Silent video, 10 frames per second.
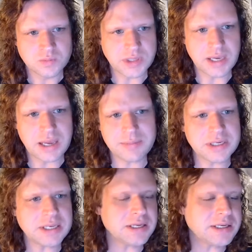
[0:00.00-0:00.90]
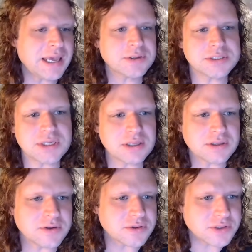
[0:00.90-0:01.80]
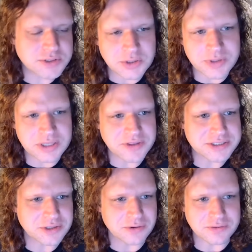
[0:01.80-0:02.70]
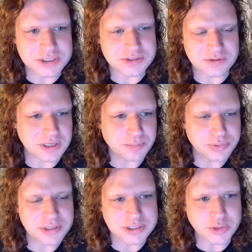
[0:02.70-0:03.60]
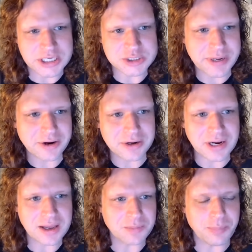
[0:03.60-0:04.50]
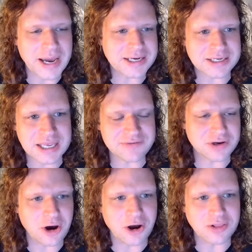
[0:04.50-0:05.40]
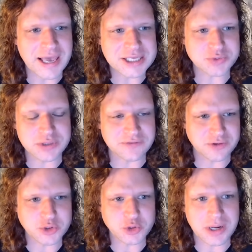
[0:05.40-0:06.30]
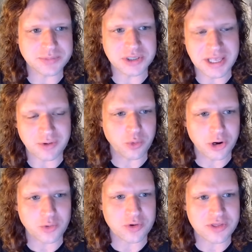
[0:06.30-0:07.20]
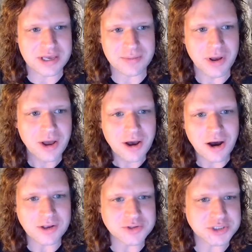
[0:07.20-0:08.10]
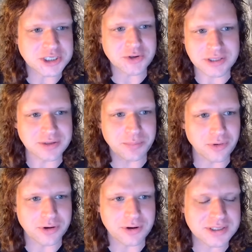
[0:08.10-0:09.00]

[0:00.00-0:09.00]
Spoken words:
Yeah, I mean, and now it's there's so many things that are just completely transparent. Biden gave a call last week for Trump to work with him on securing the border.